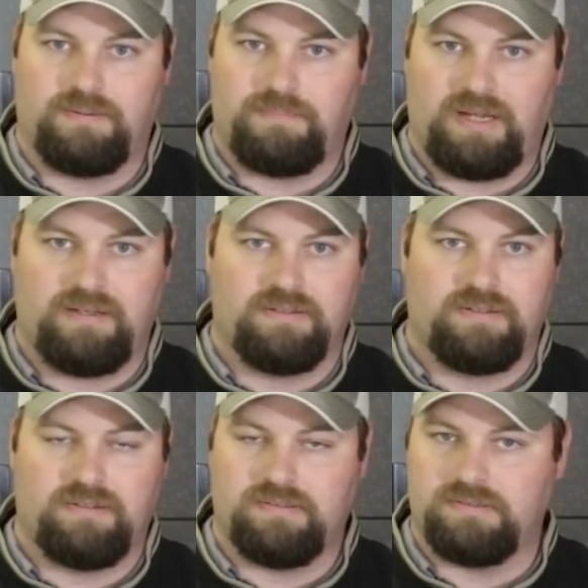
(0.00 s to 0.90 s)
a baler
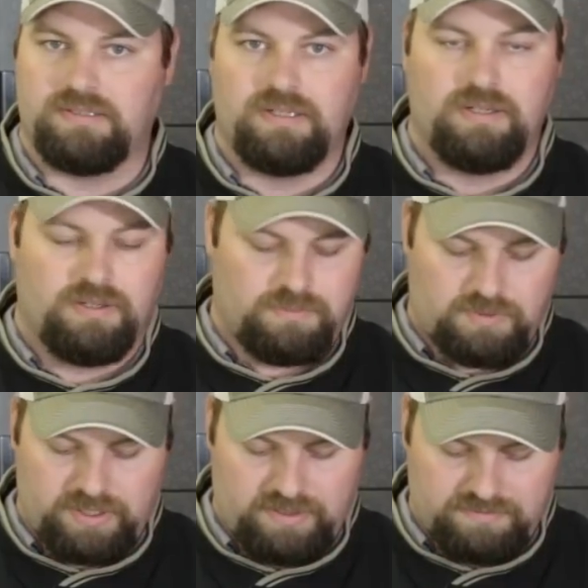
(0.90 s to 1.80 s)
or
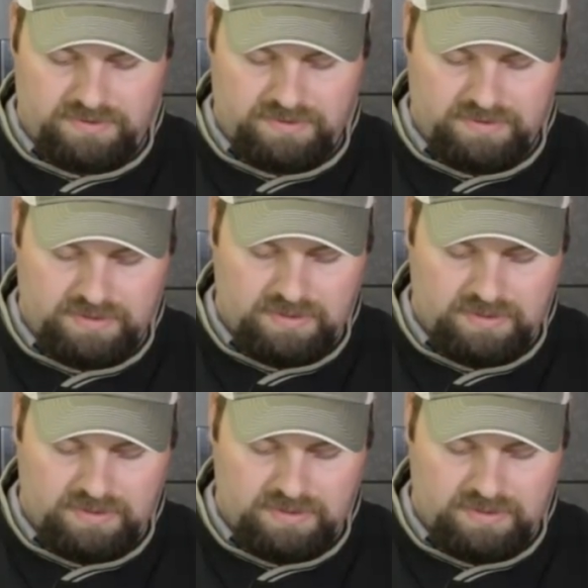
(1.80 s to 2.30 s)
whatever.